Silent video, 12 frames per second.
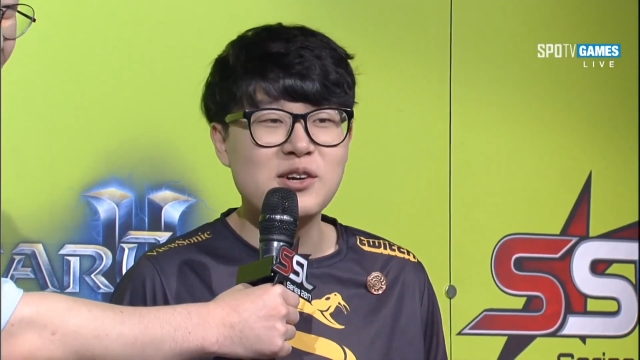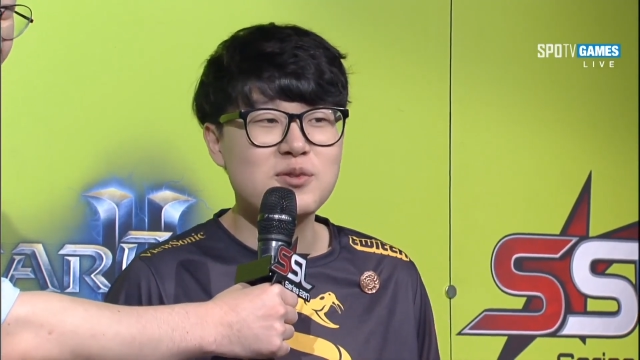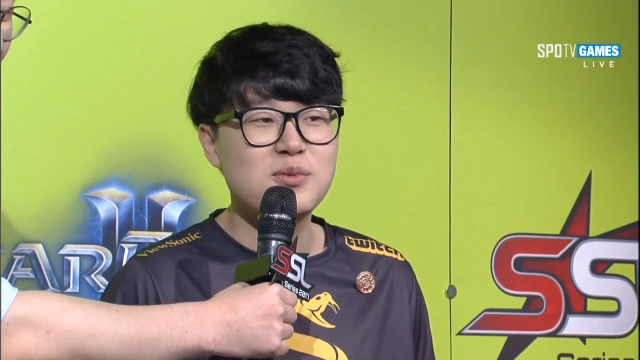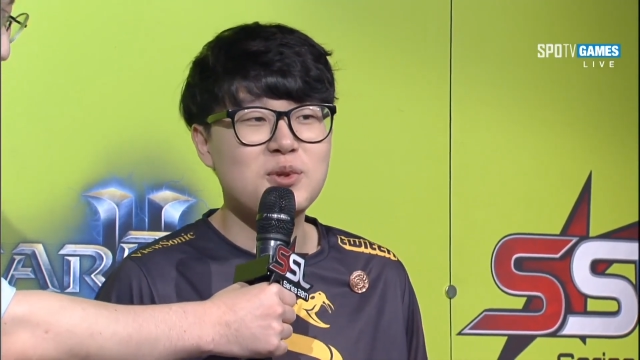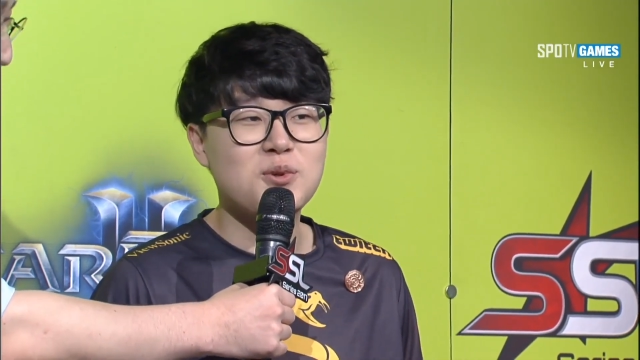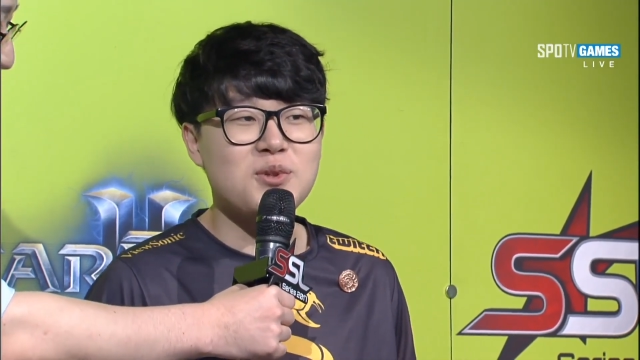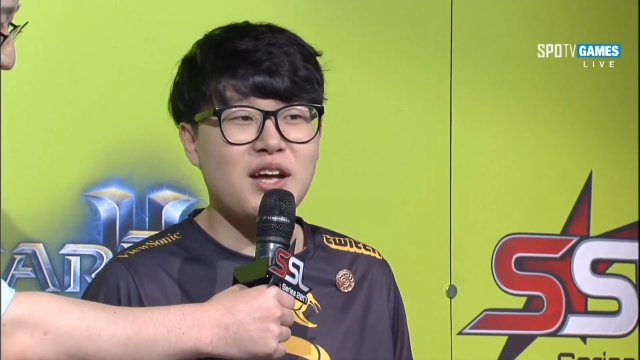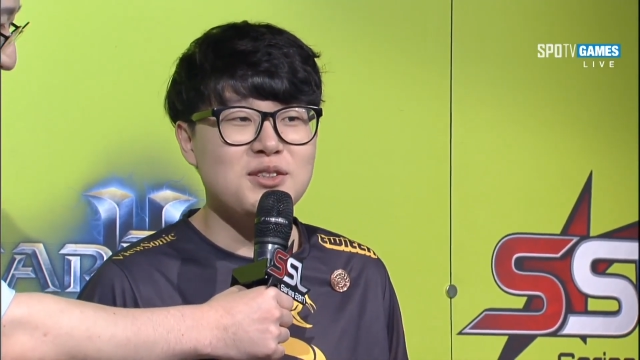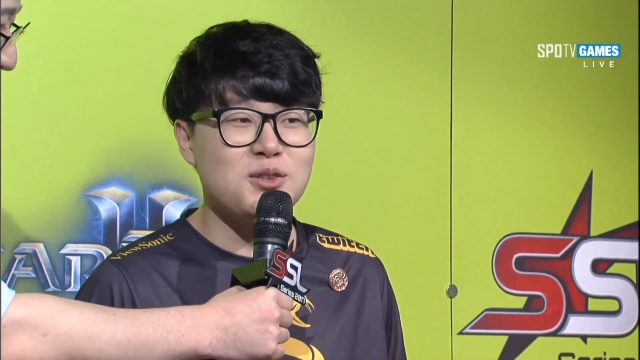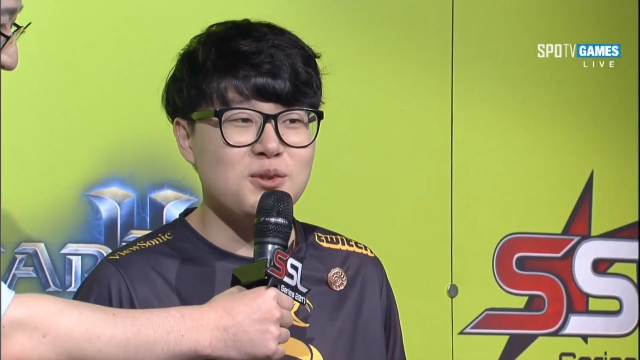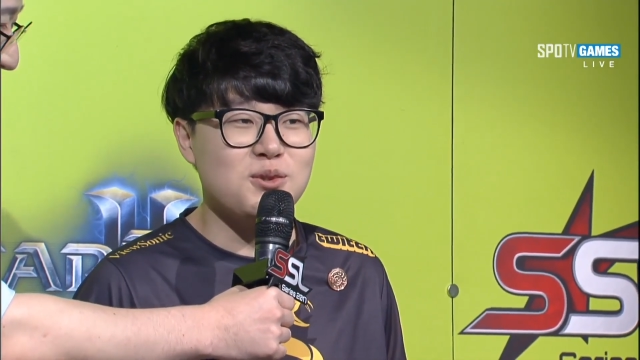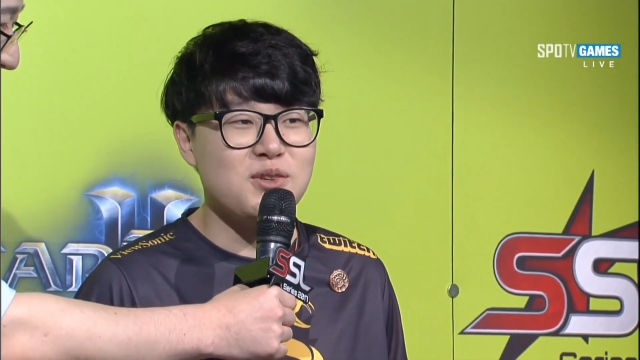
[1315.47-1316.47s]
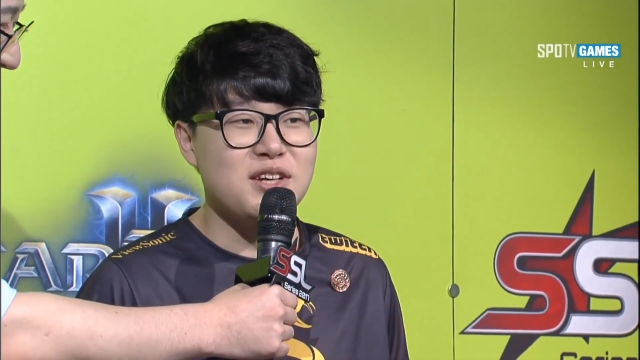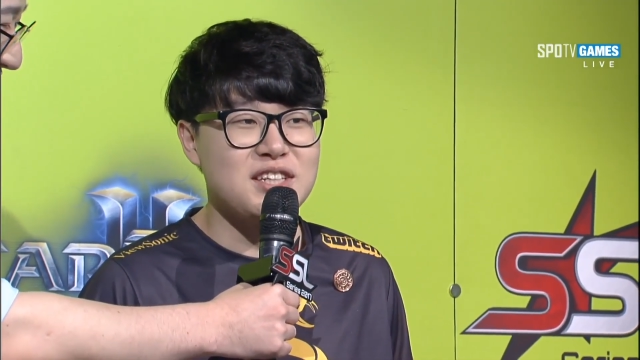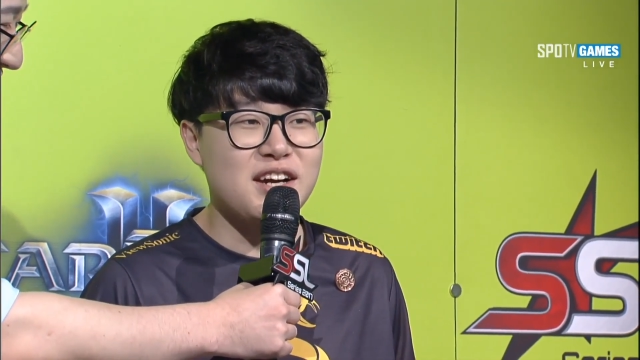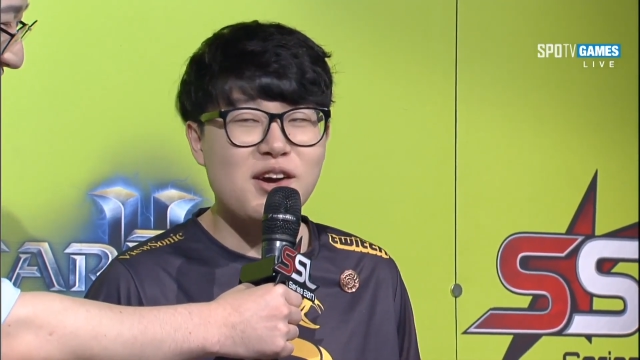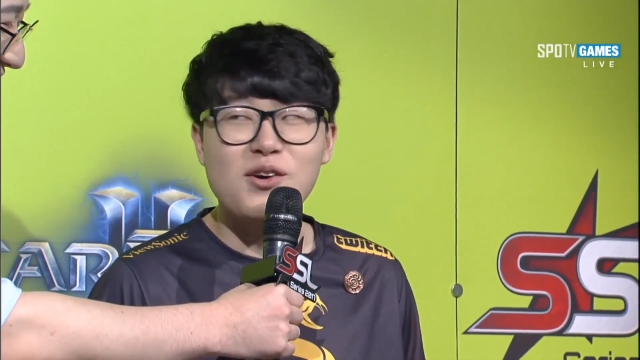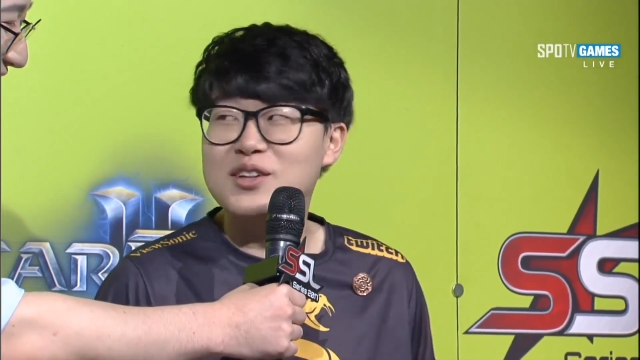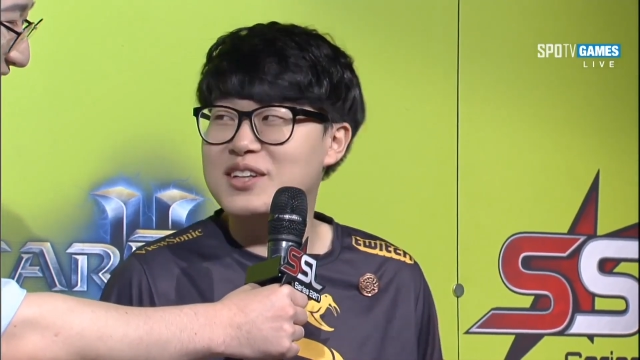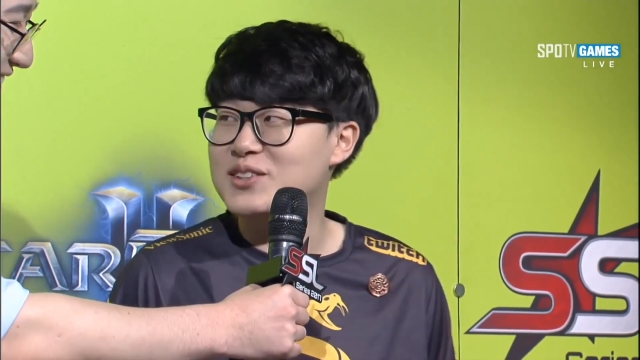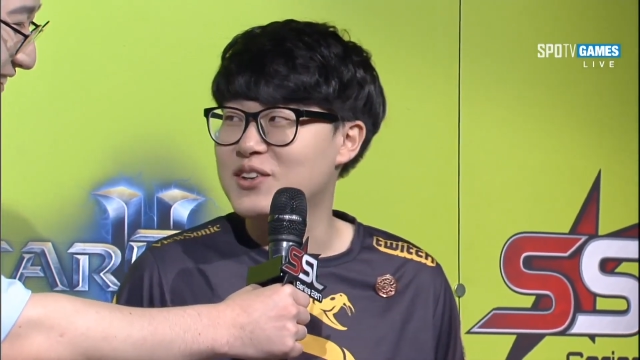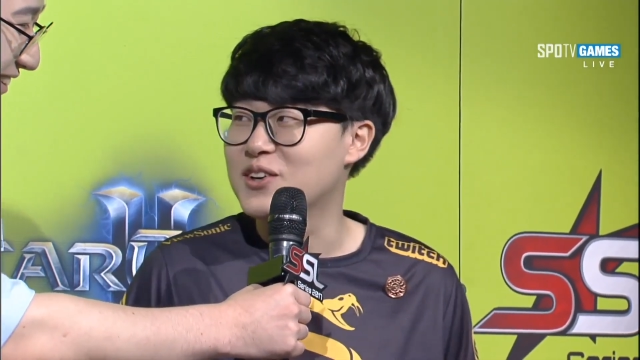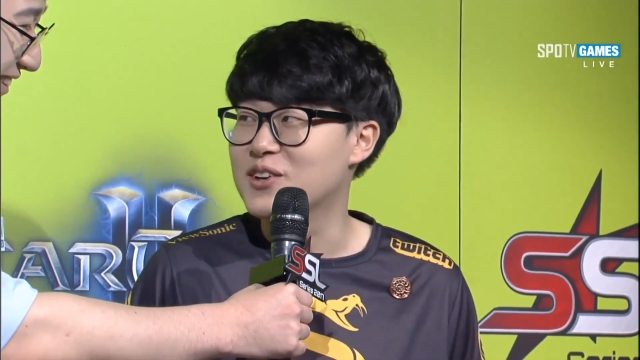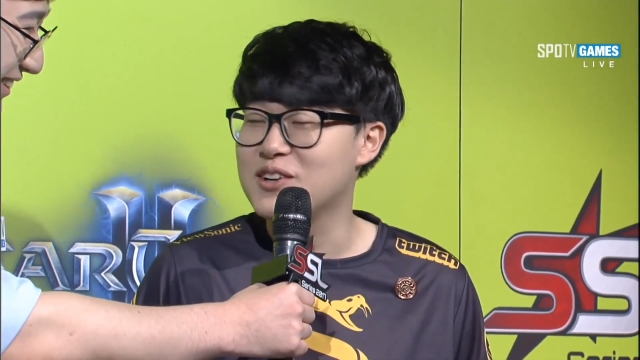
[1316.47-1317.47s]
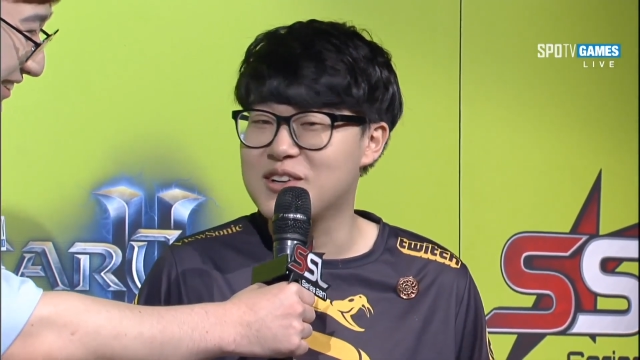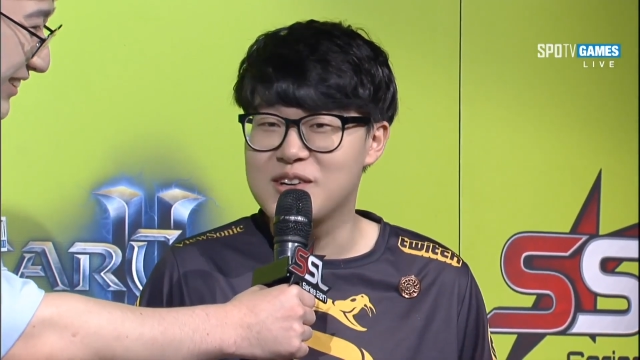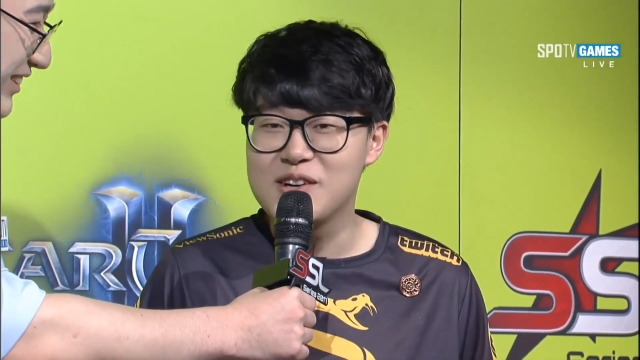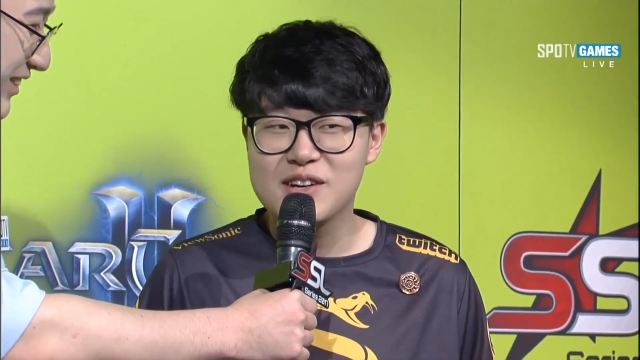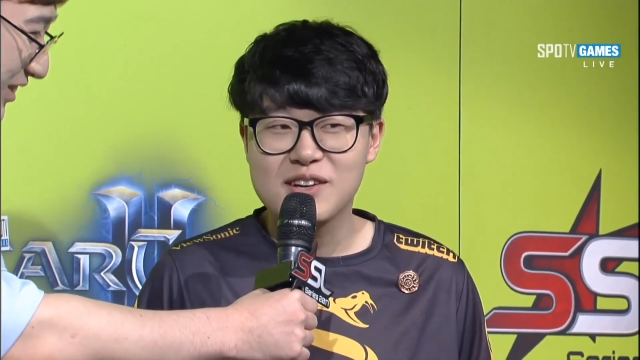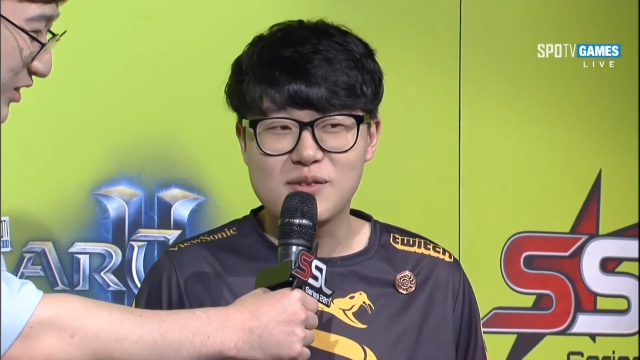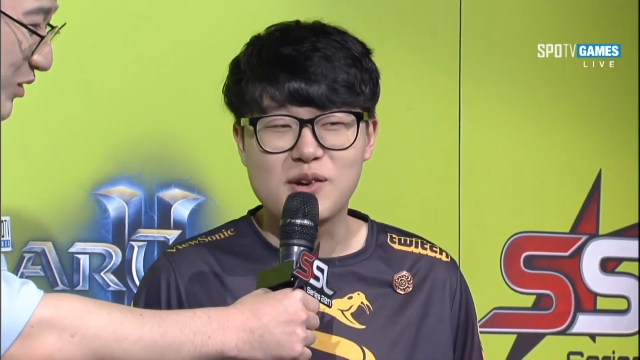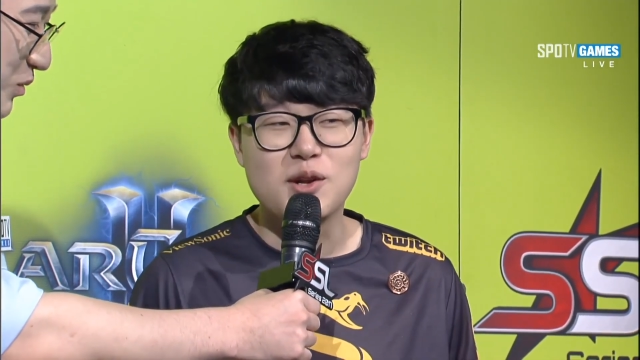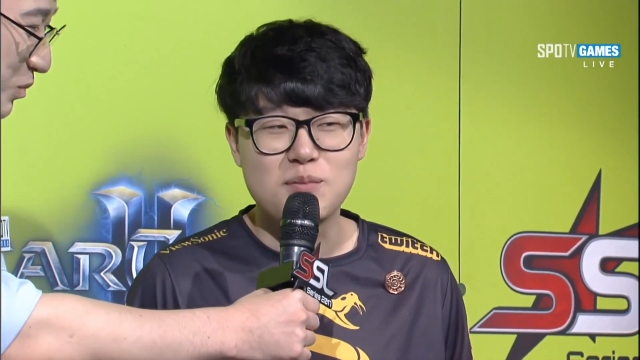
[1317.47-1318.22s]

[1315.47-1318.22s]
he's like, oh, pros is tough. So what am I? What was I going to